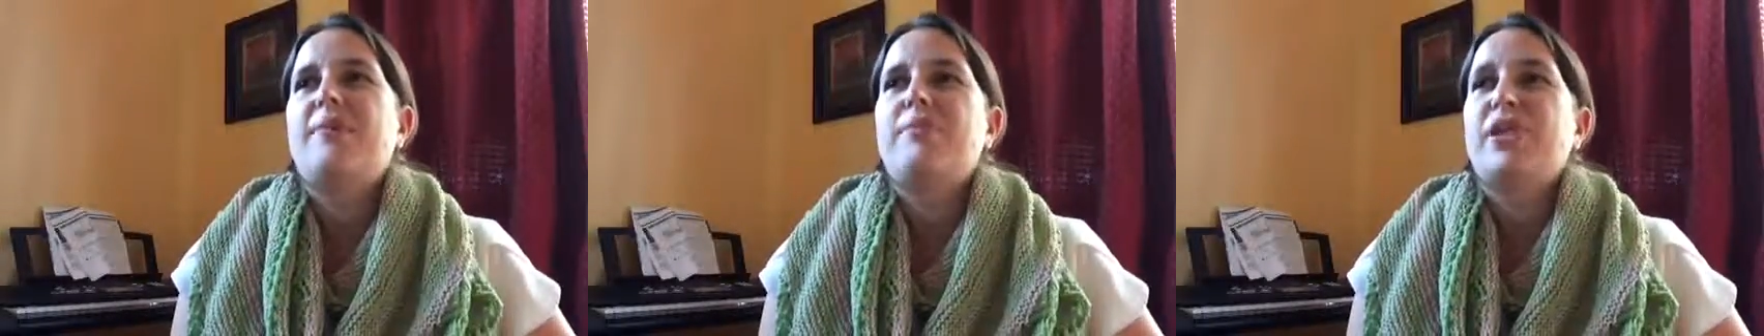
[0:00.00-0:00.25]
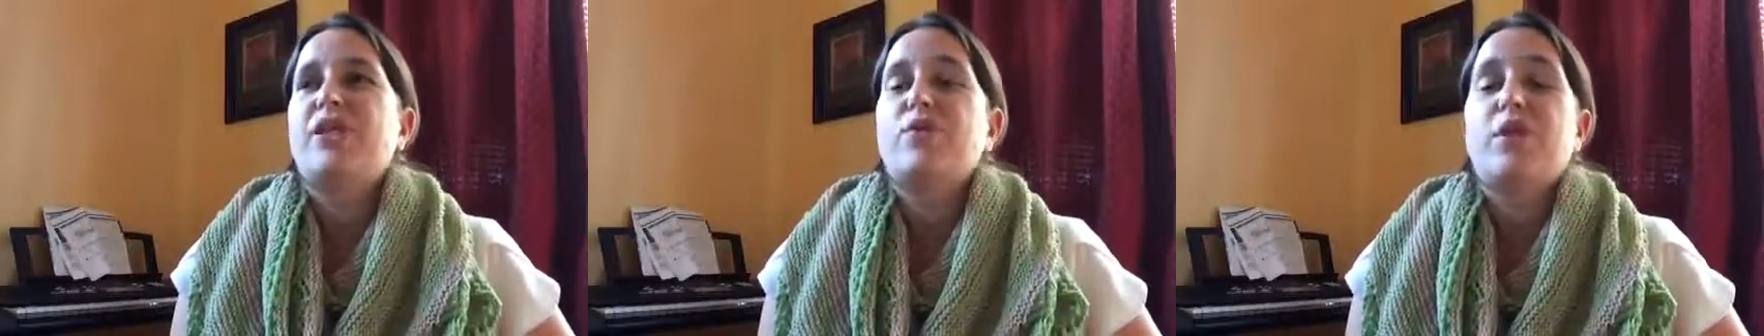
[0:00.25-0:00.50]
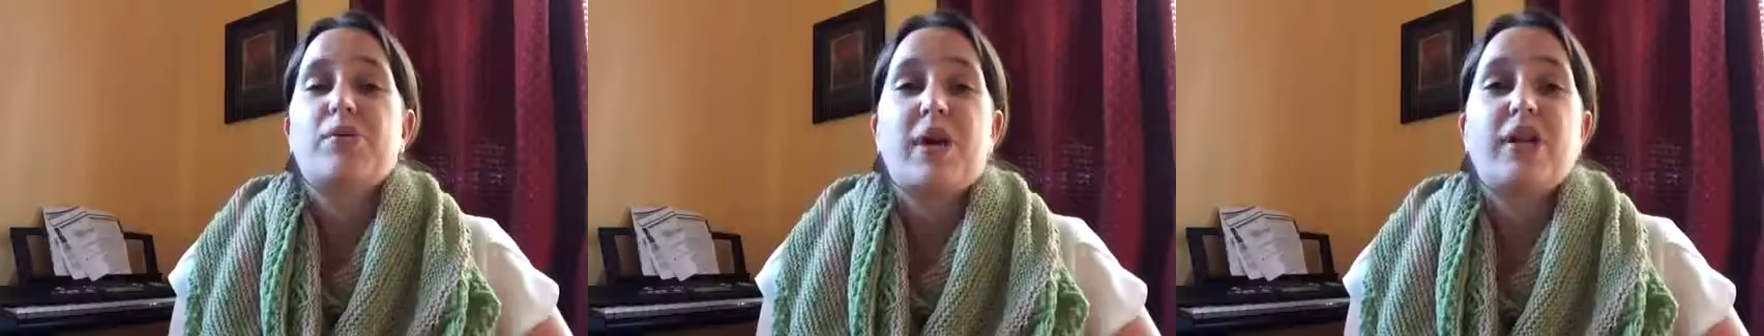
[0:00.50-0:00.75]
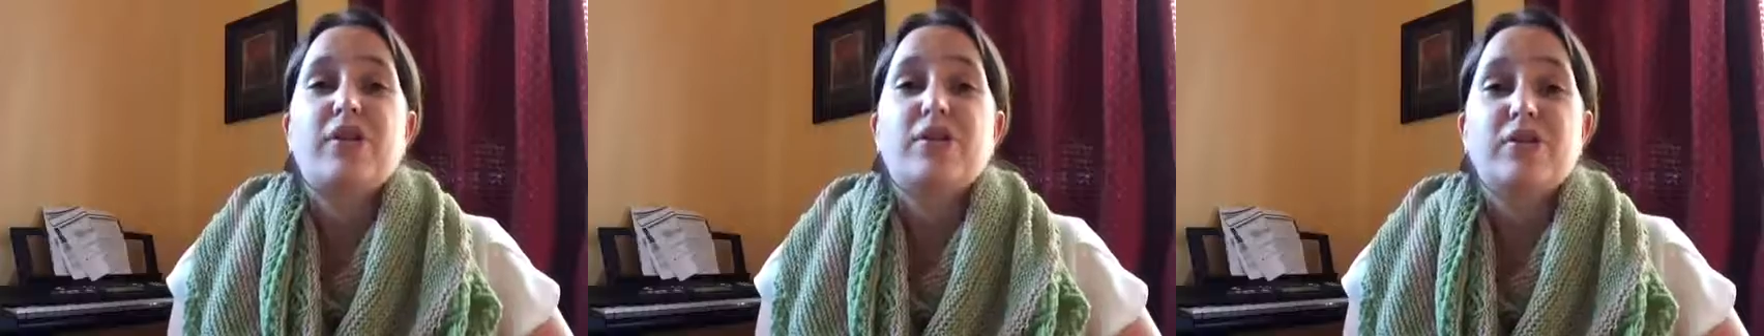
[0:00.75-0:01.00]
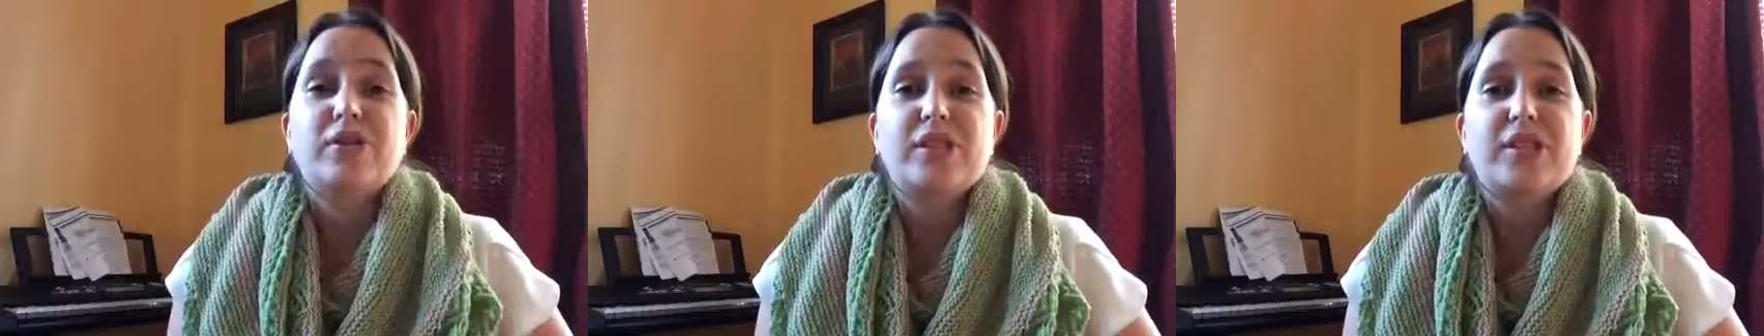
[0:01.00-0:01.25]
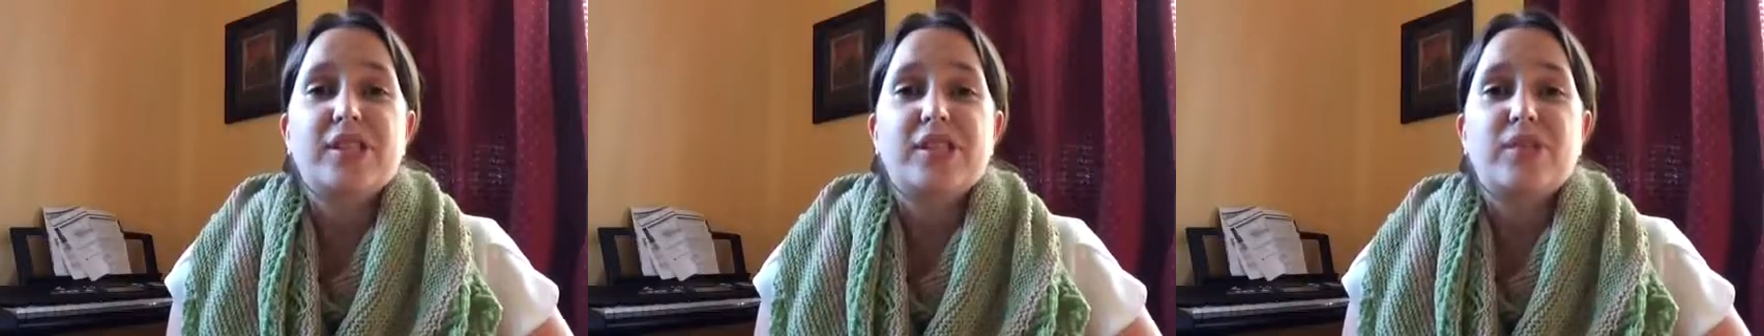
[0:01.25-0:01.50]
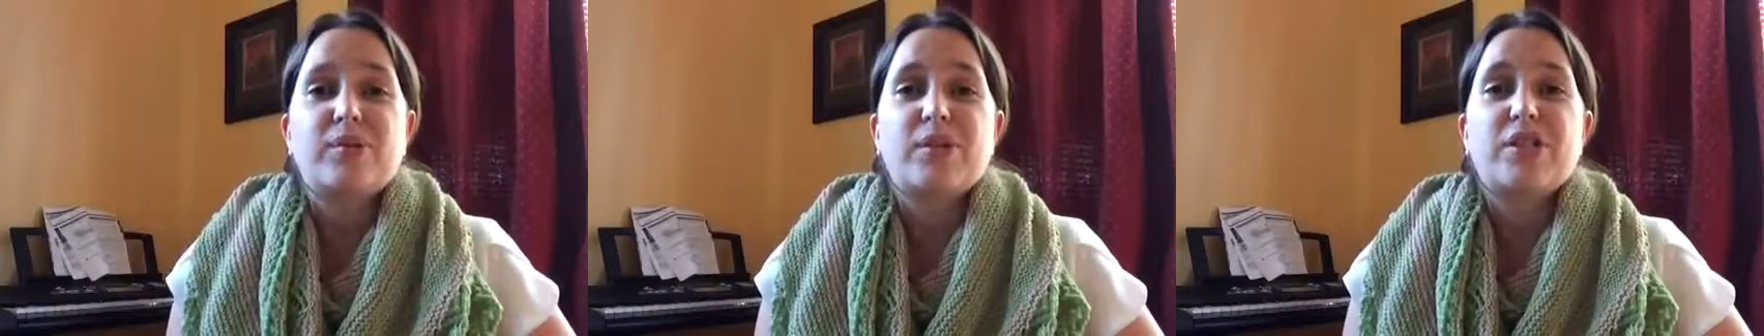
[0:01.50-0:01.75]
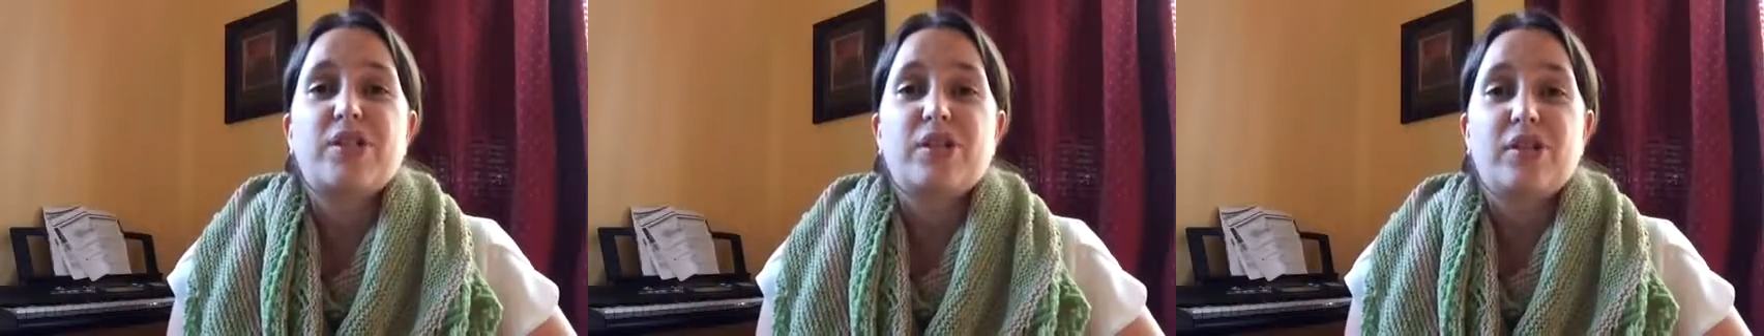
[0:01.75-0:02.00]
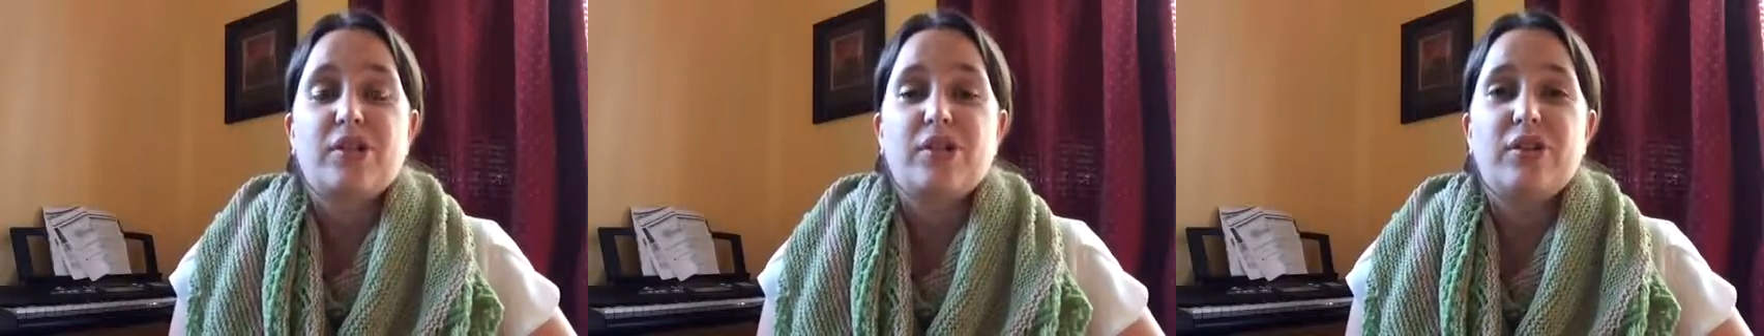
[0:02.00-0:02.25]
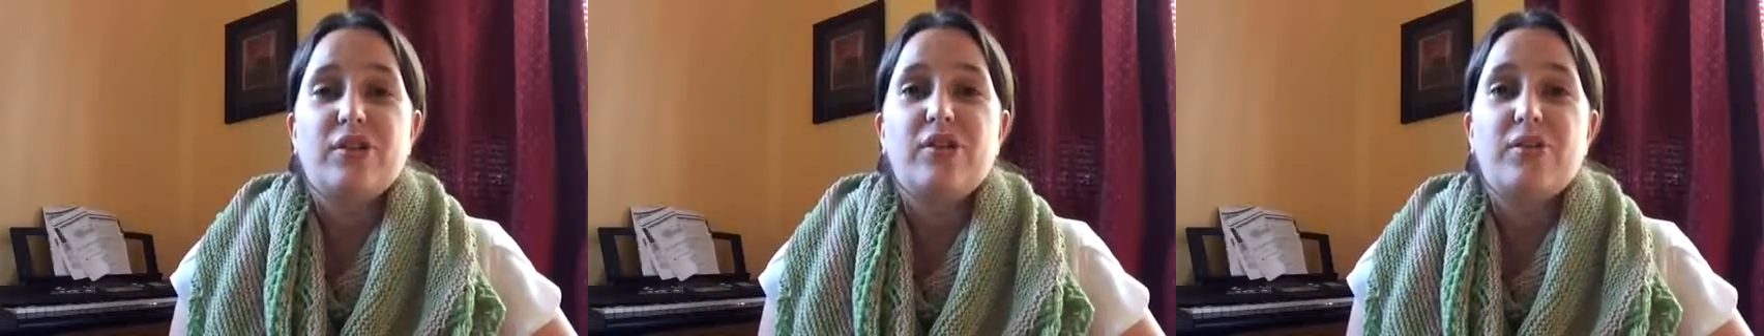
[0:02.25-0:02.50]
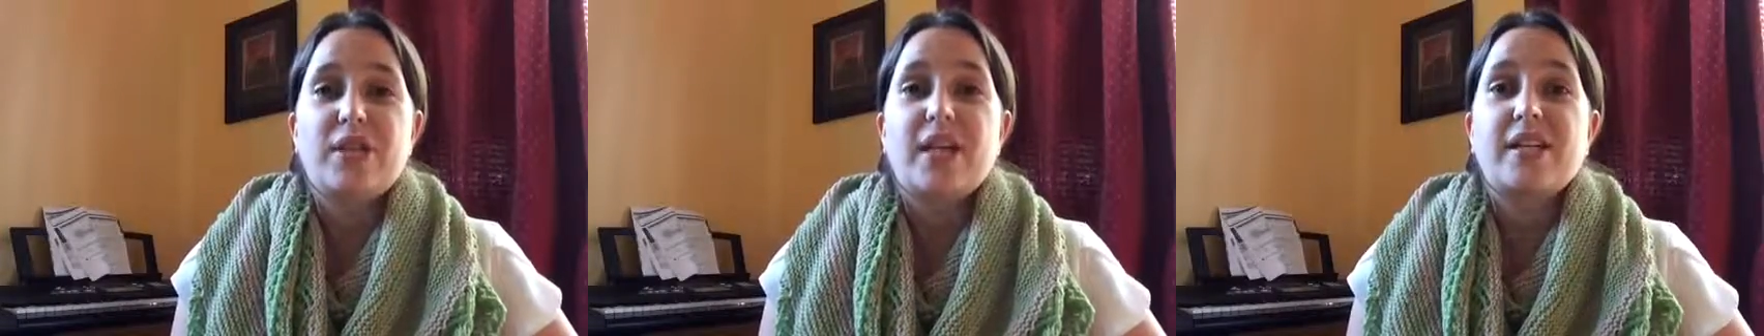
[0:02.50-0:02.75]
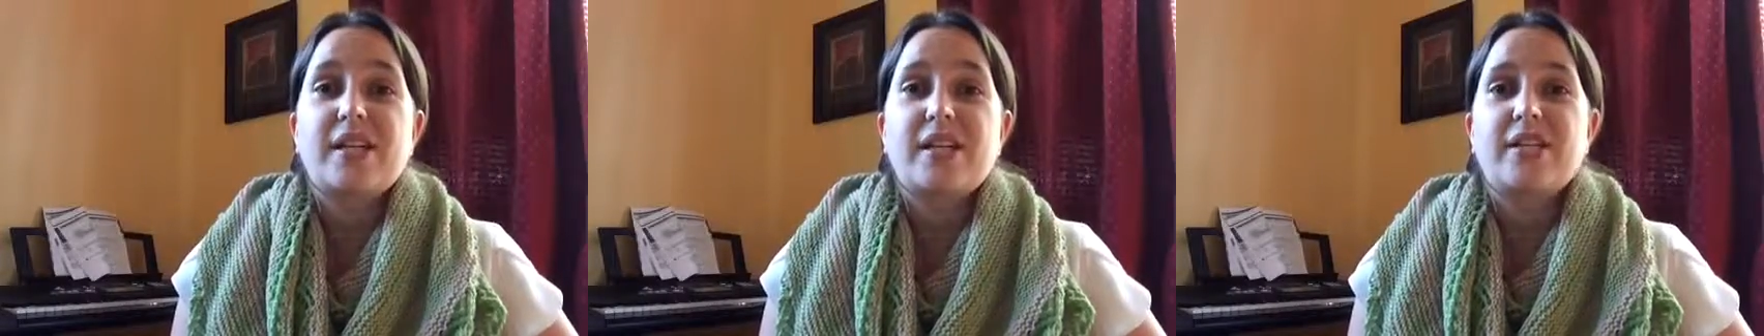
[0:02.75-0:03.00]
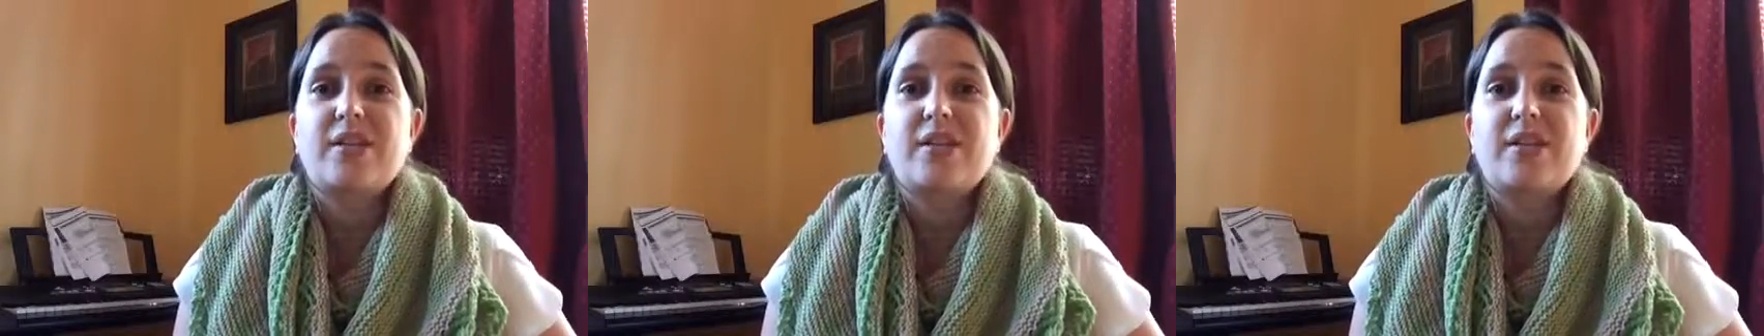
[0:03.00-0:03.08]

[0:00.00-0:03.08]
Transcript: Because one of my goals this year was to learn new techniques.